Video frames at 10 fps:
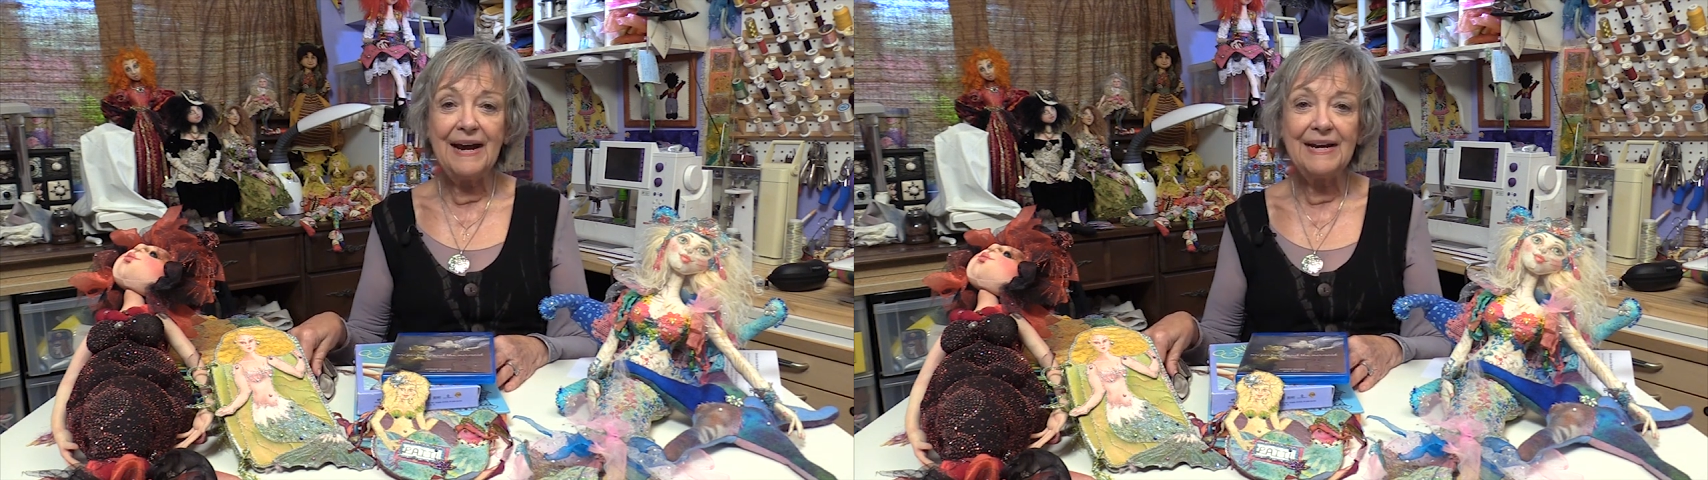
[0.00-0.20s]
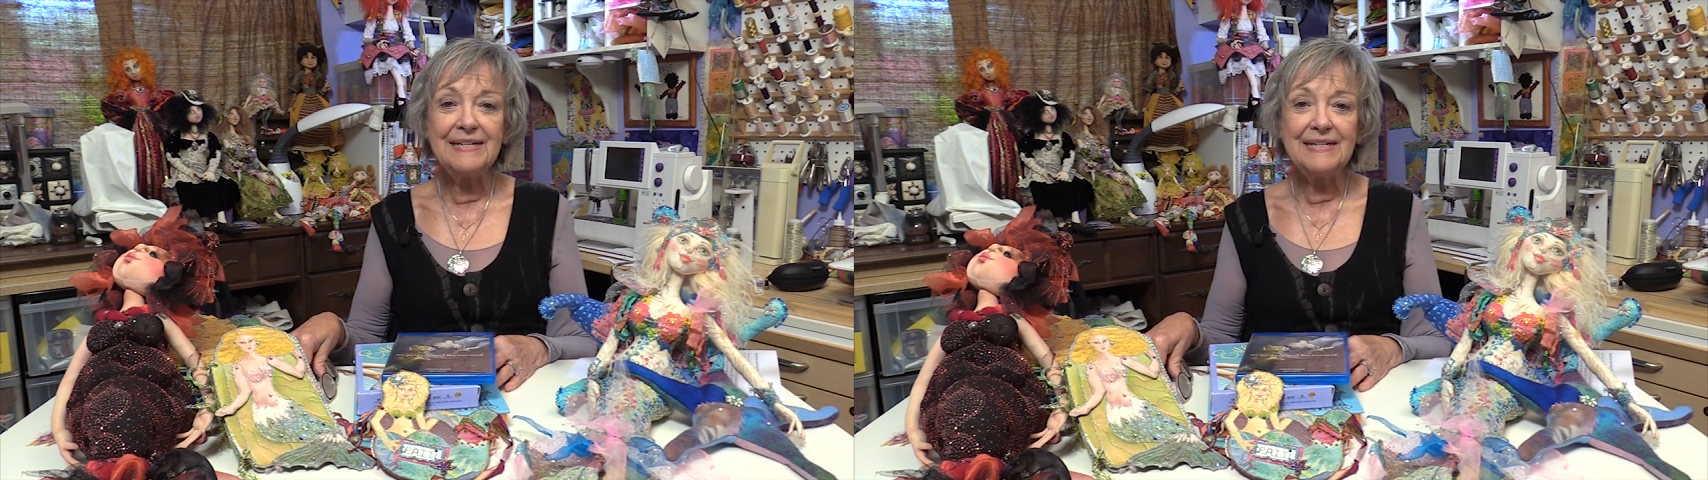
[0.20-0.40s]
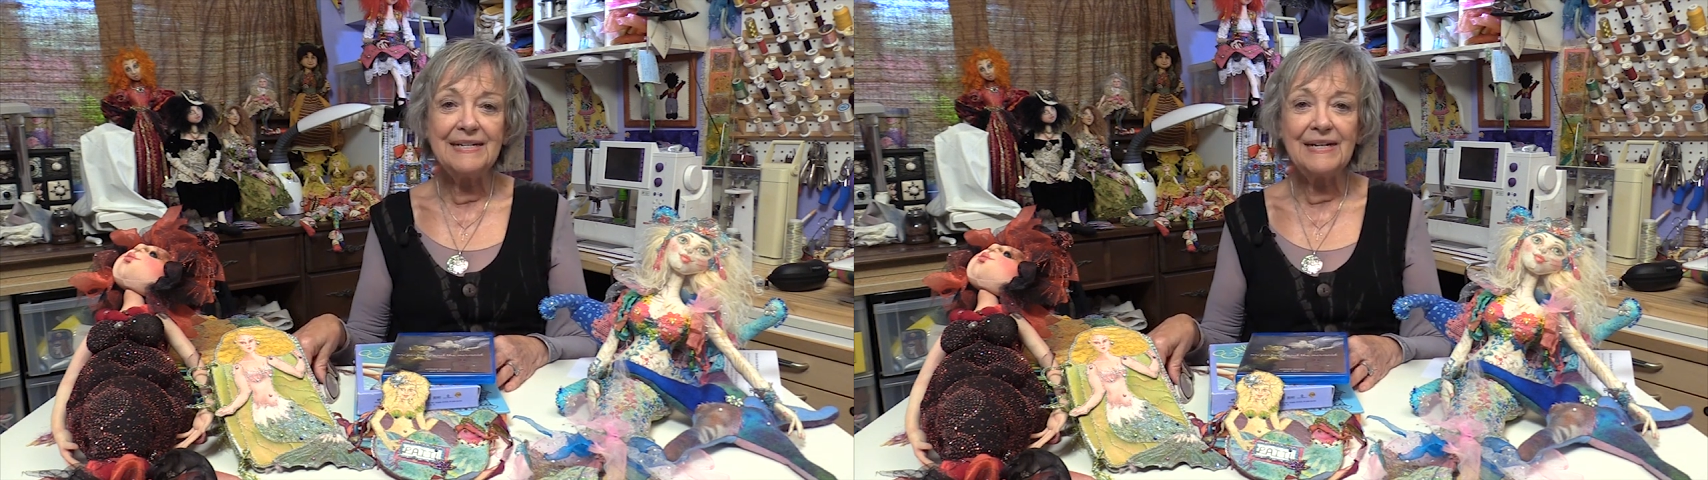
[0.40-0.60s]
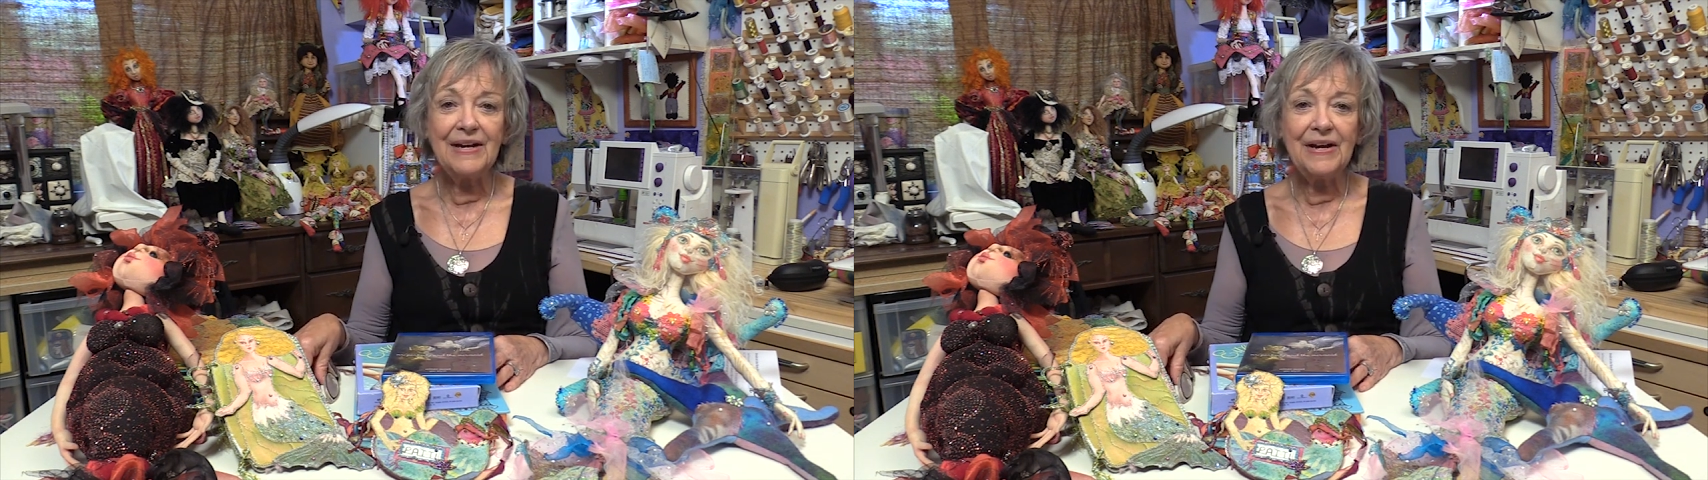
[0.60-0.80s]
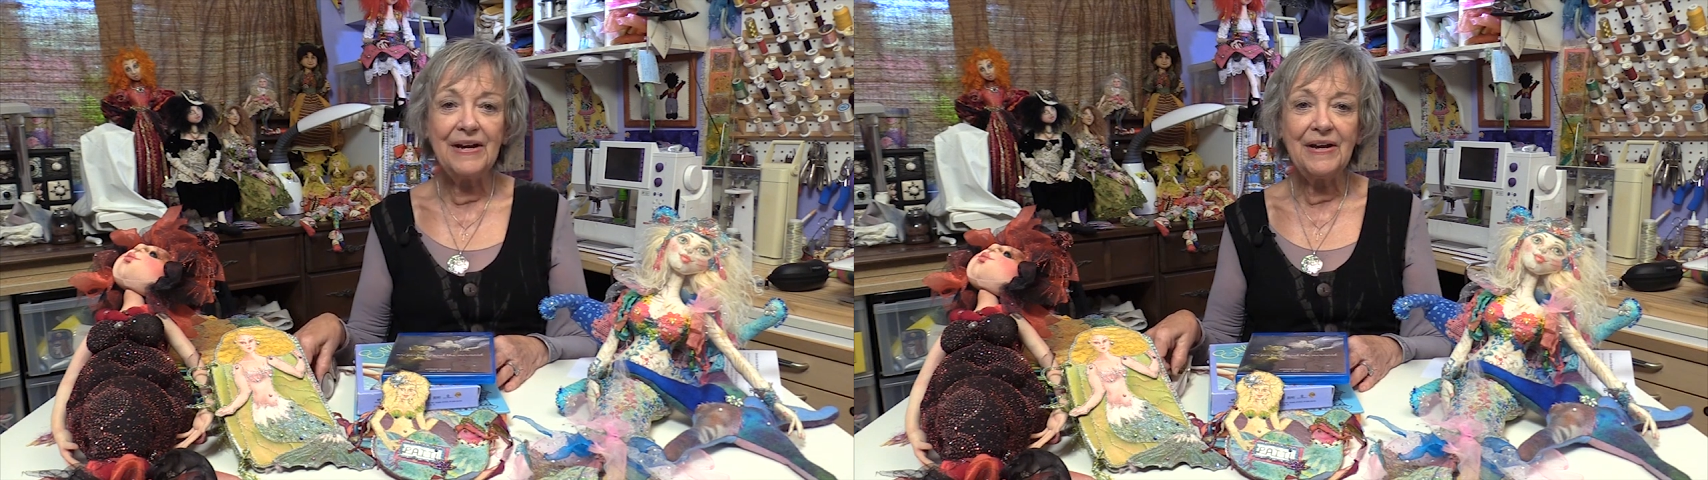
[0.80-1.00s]

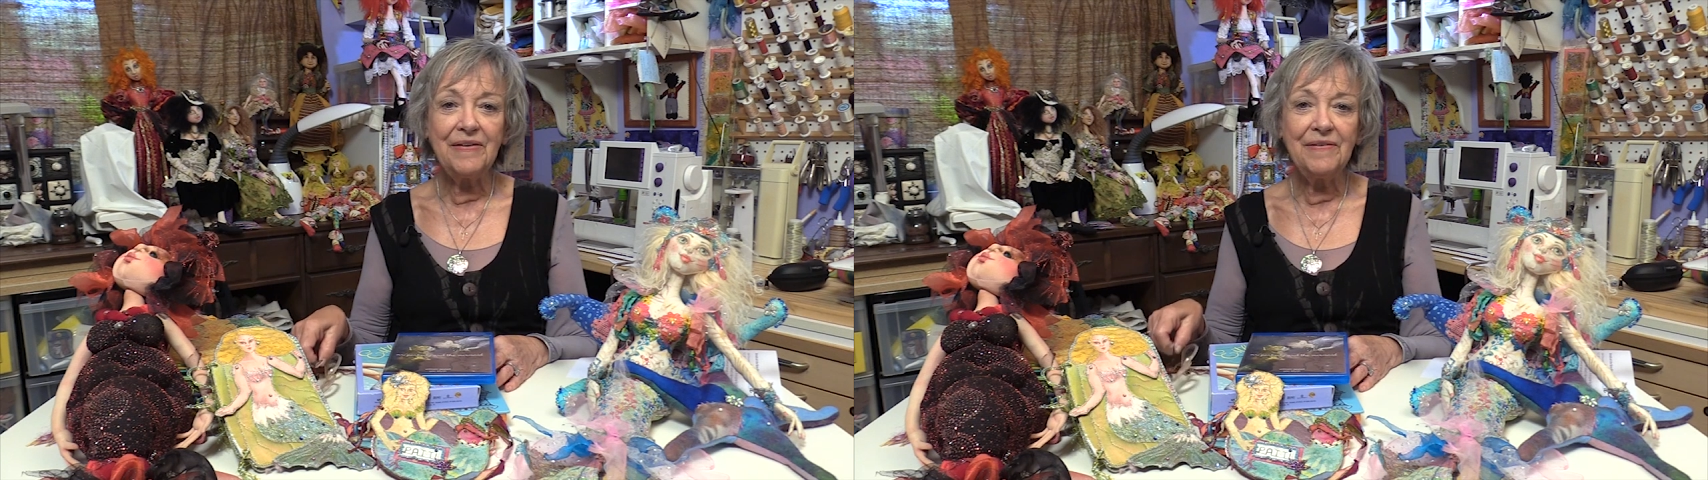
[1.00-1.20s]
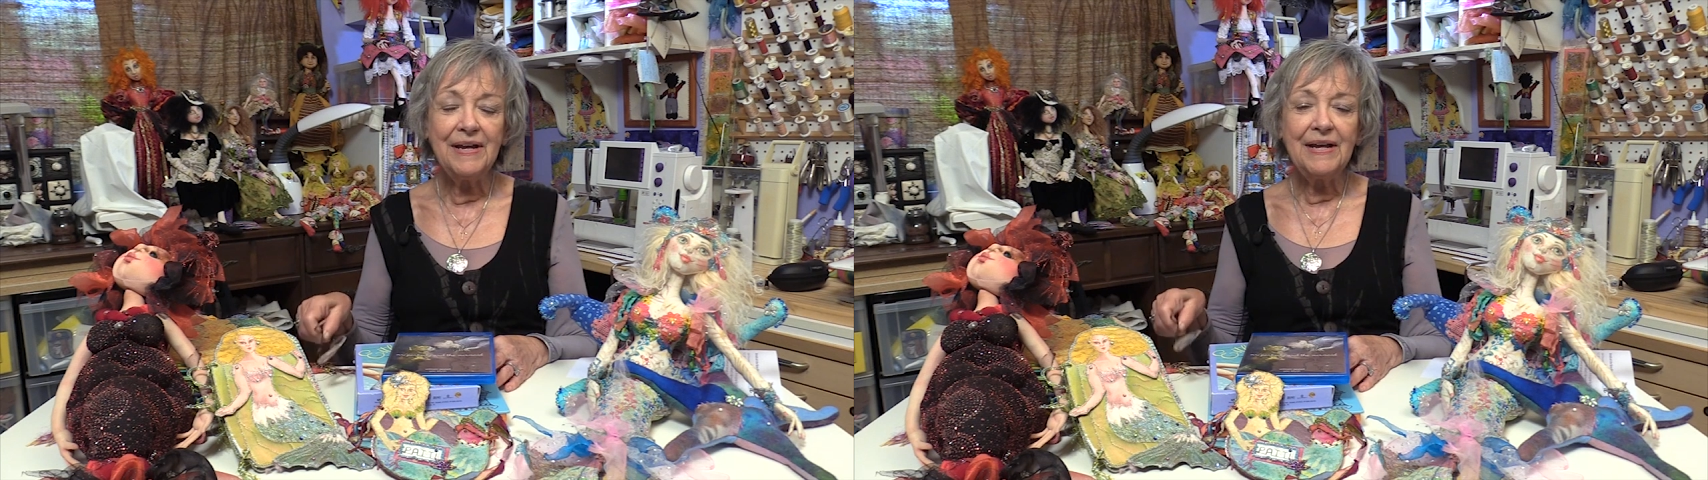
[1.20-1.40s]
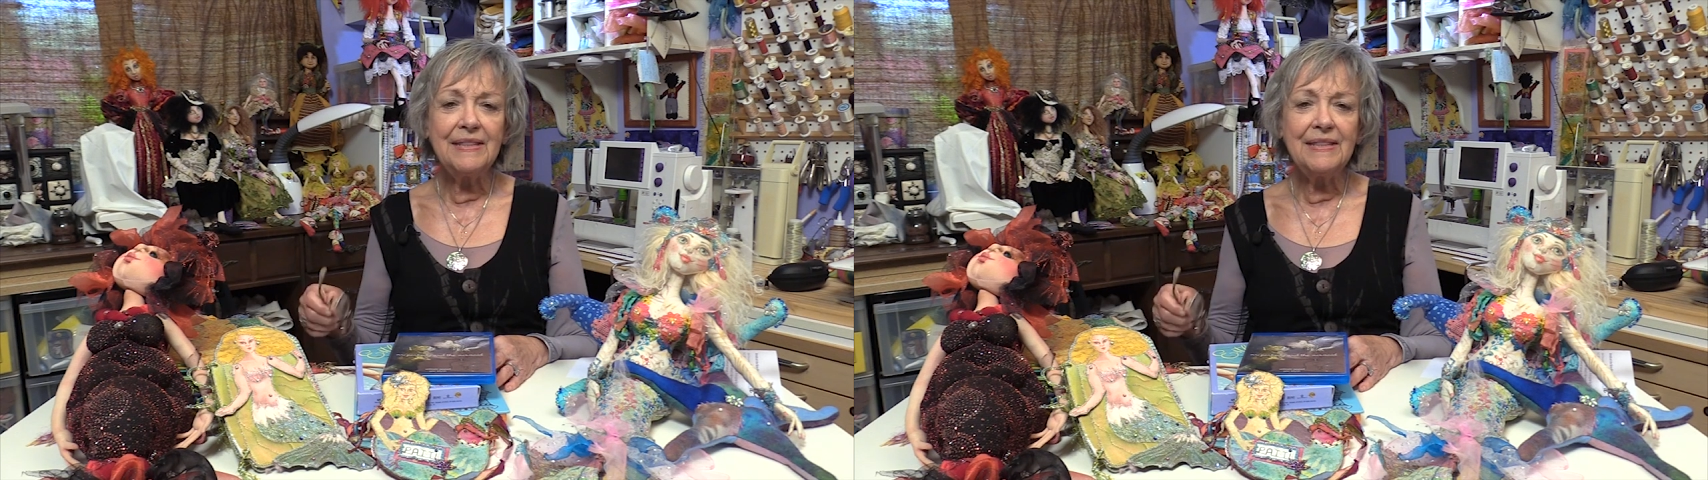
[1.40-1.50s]
idea of